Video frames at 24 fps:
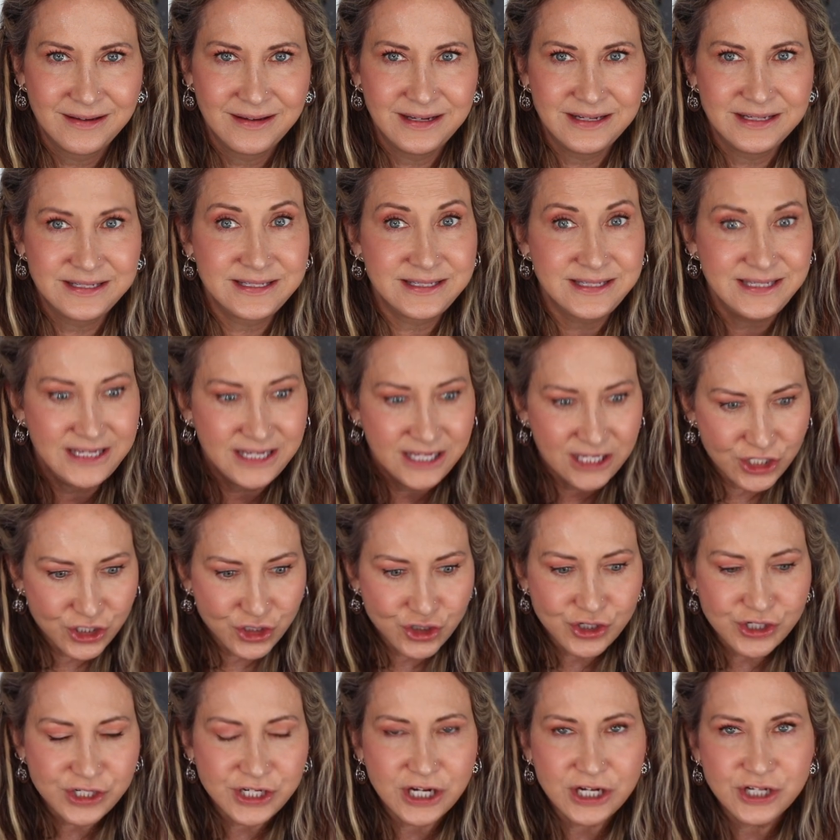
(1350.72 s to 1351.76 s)
It's the
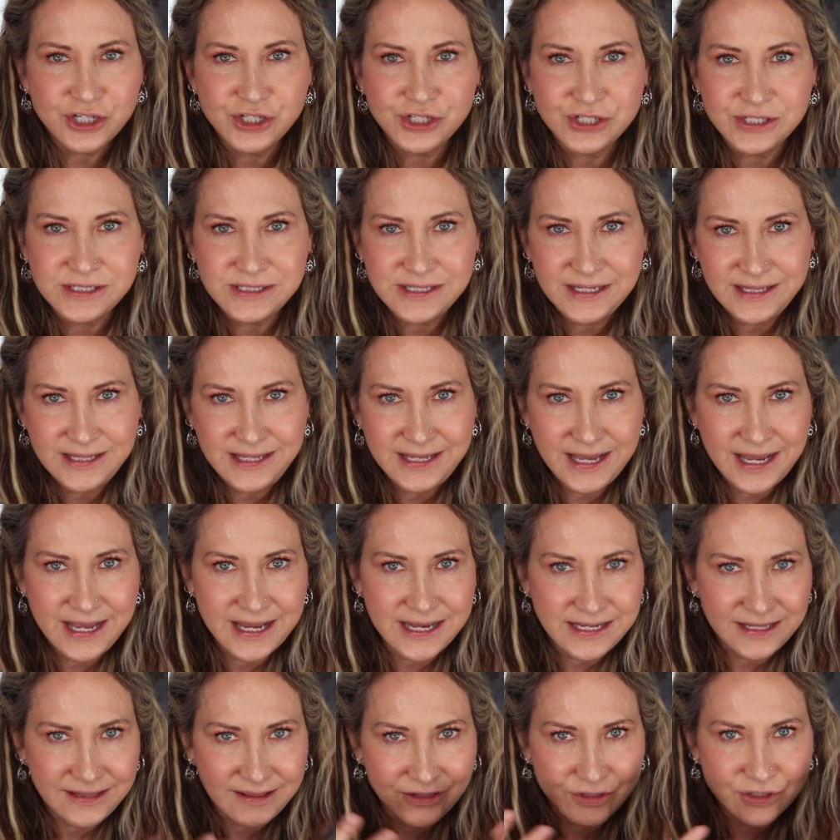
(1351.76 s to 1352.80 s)
introduction to the
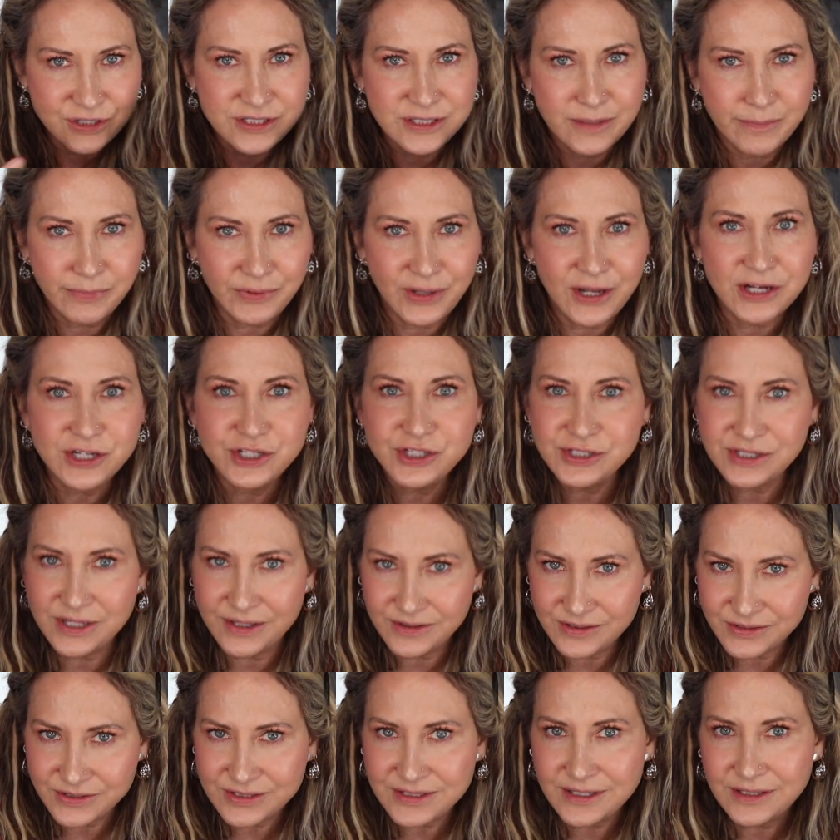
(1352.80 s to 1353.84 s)
end. There's the blush,
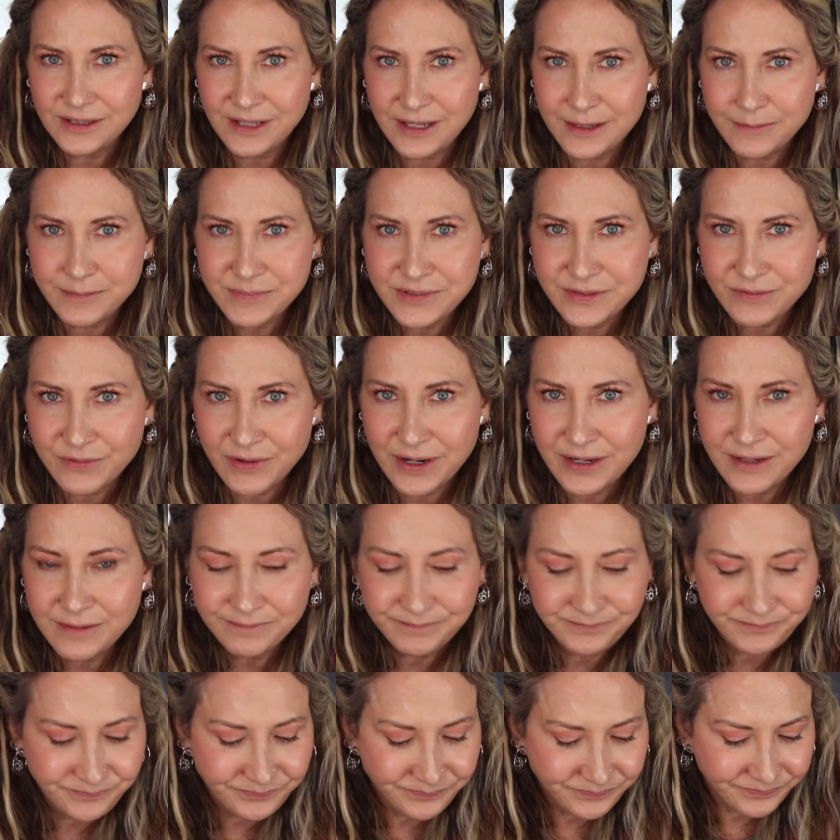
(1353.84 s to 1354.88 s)
then there's the lips, right?
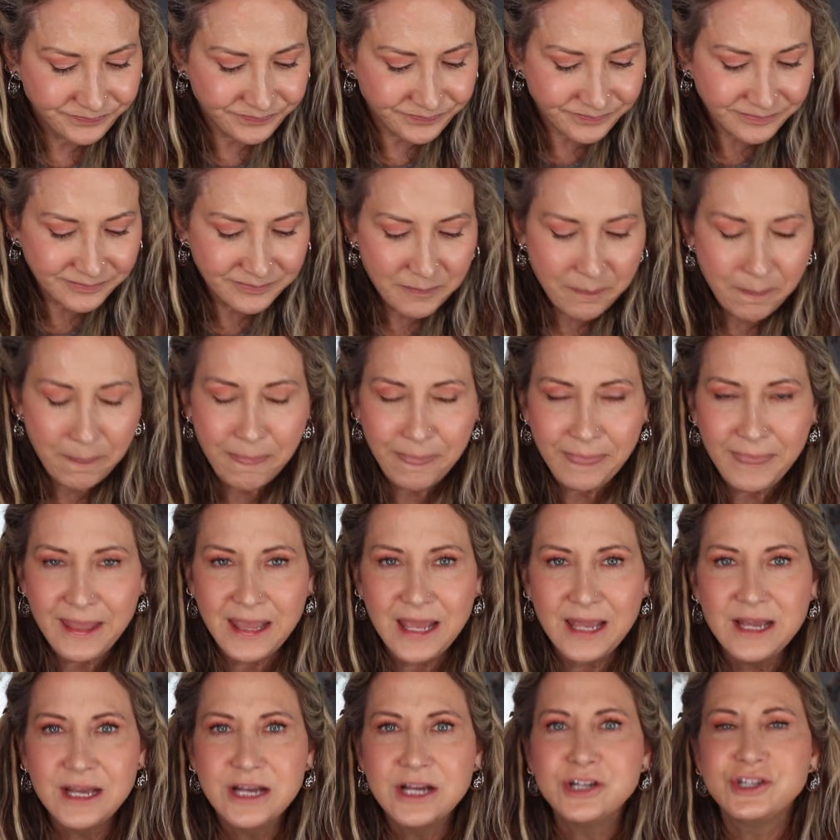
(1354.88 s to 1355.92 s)

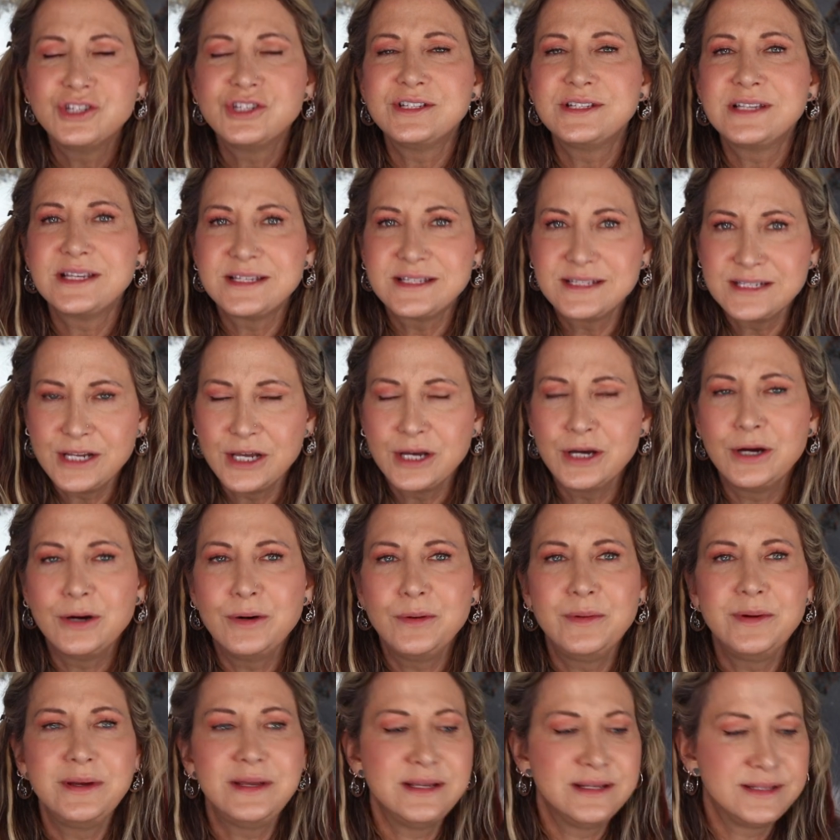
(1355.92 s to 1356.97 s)
She says,
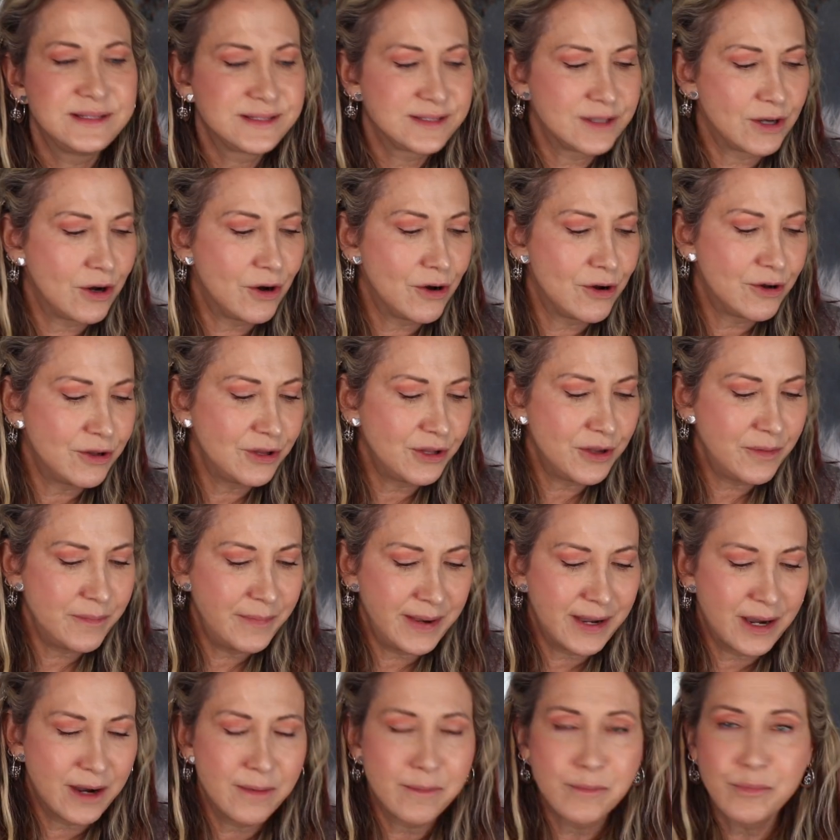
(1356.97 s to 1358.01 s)
no, it's all
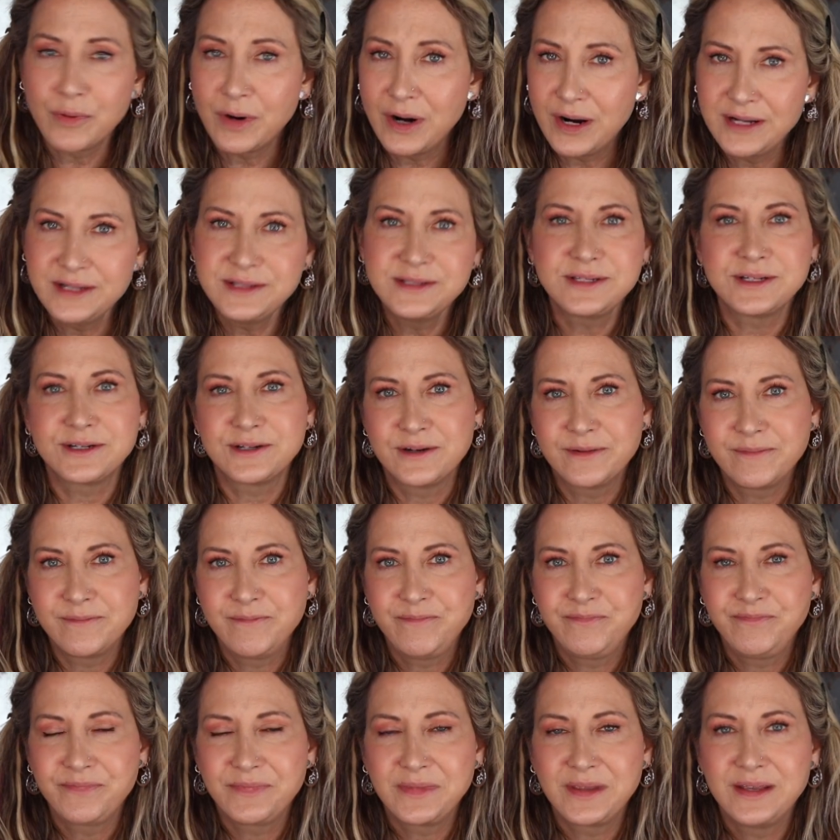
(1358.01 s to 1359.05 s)
about bronzer.
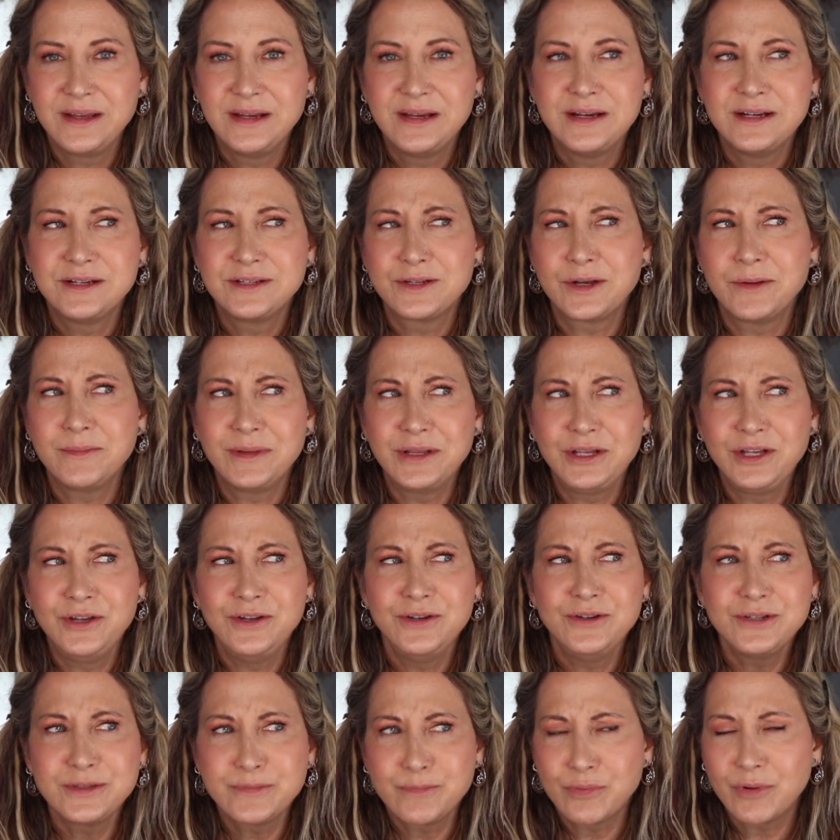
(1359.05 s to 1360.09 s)
So I'm like, you
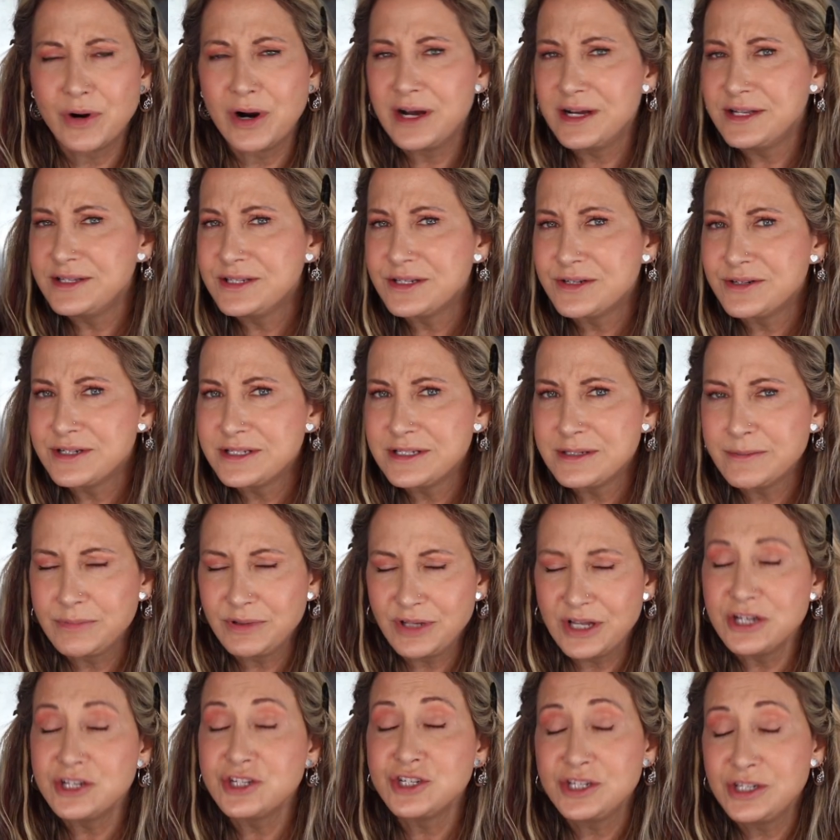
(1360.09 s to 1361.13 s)
use bronzer as a
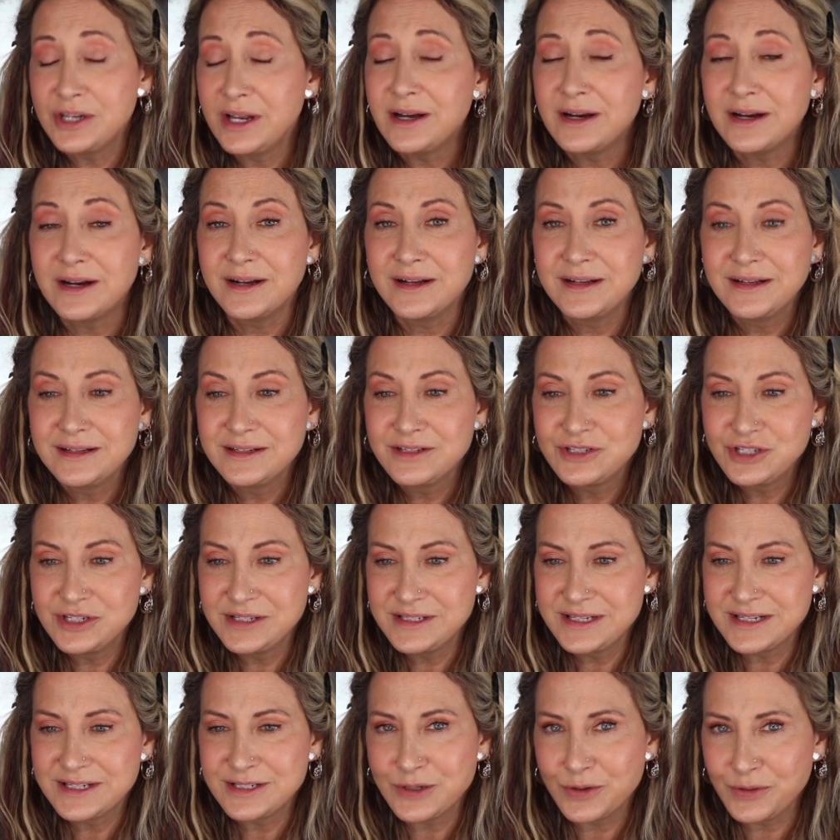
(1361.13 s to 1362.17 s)
blush? Yeah. She
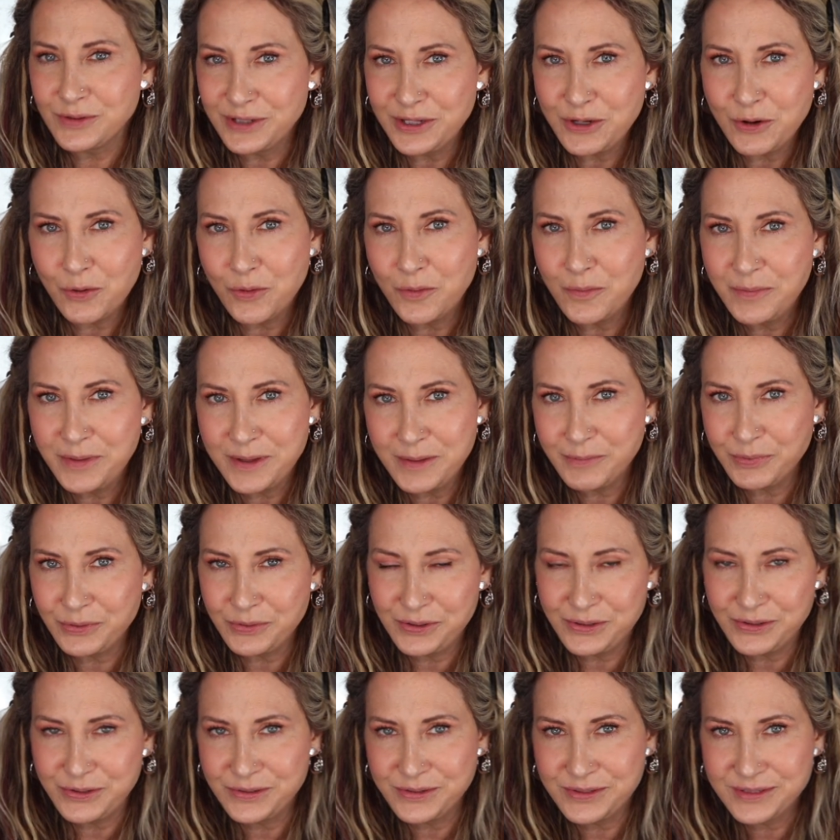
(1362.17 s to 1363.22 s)
says, only old people
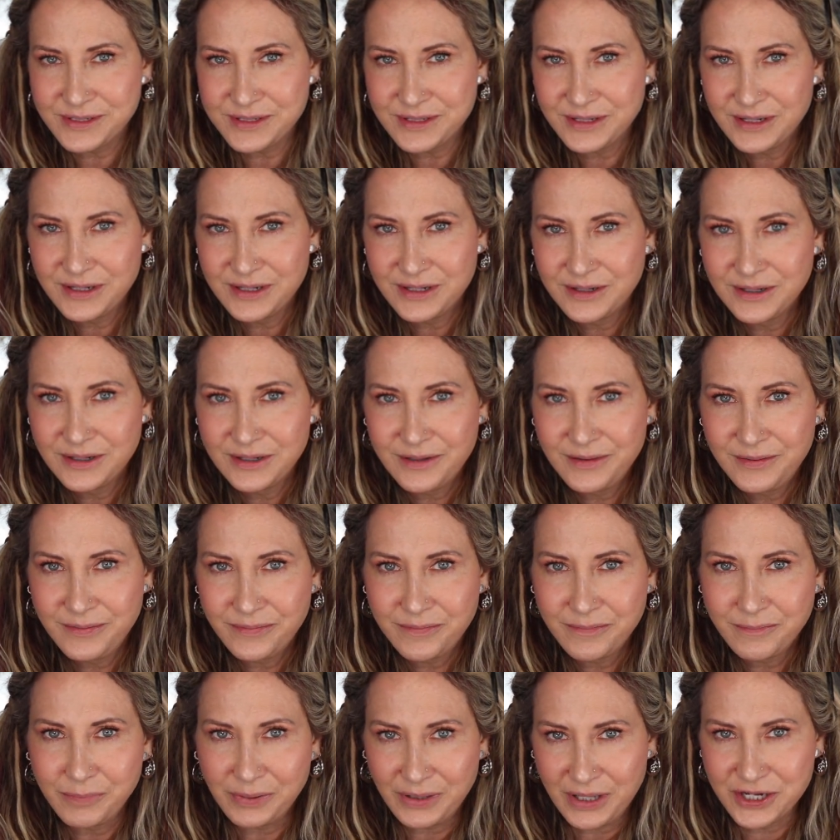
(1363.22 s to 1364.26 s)
use
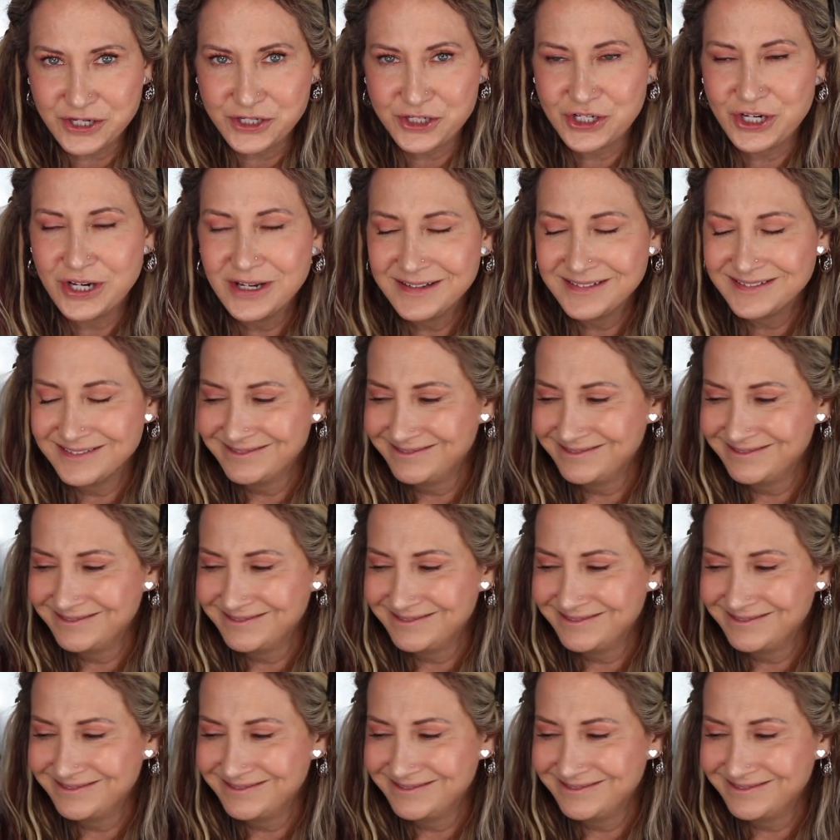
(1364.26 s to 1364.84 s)
blush.